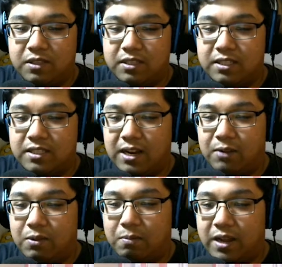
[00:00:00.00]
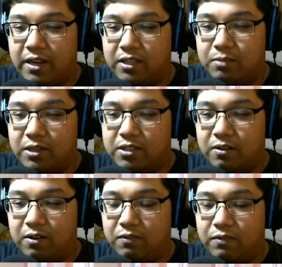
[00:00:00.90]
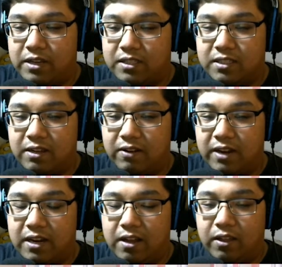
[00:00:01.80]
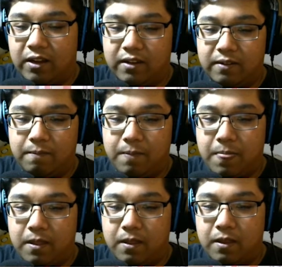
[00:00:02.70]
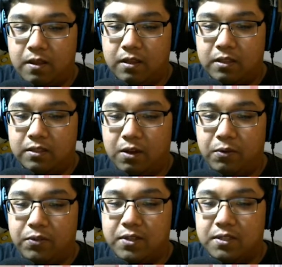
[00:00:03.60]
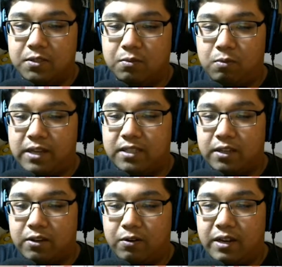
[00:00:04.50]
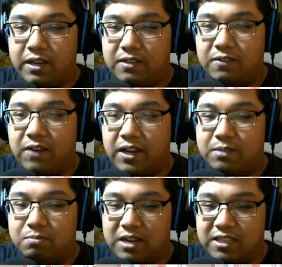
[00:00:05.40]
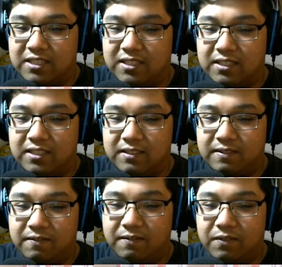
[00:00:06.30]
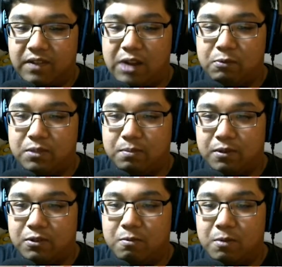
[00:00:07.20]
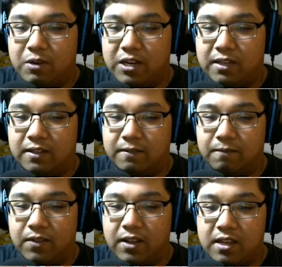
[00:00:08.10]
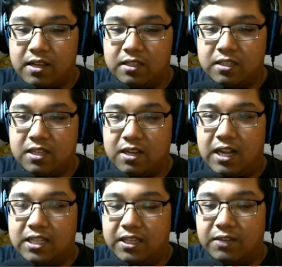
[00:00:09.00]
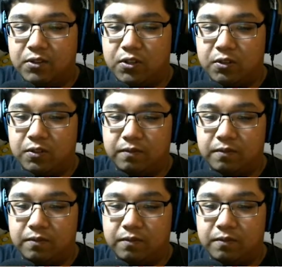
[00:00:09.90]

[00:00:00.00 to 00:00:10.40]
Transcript: sits down with a blank expression on her face, staring at nothing. So, this is why Sayori is vice president. I whisper to Monika. She nods in return.